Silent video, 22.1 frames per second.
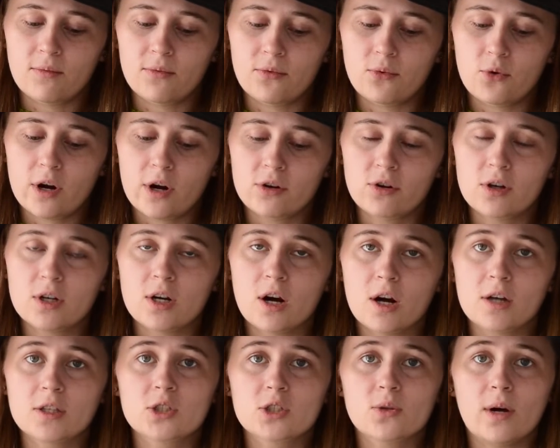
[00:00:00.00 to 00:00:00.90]
400
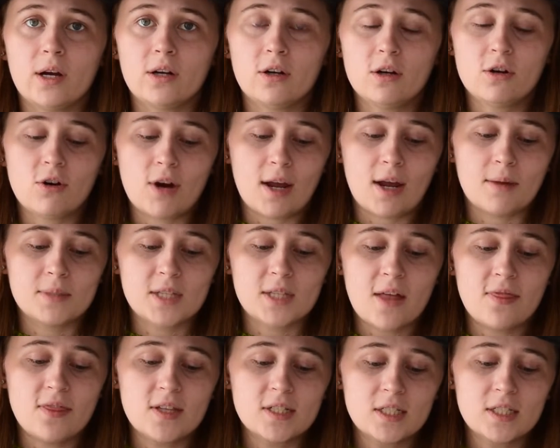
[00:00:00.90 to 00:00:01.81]
yards to 100 grams.
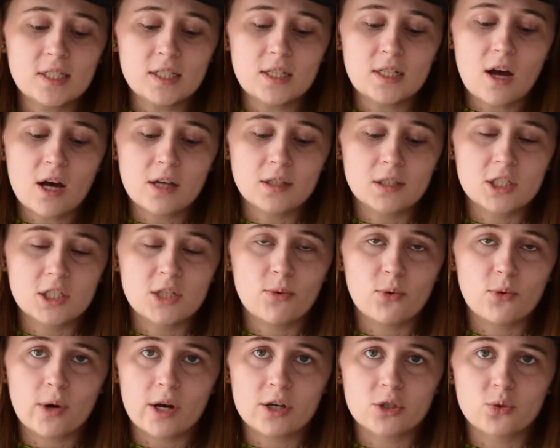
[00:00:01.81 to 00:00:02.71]
And this is
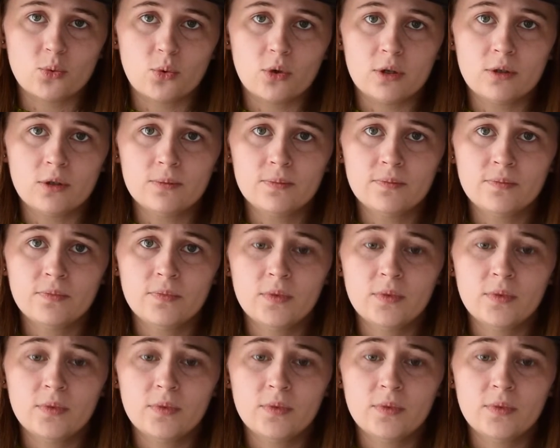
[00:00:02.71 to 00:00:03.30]
non-superwash wool.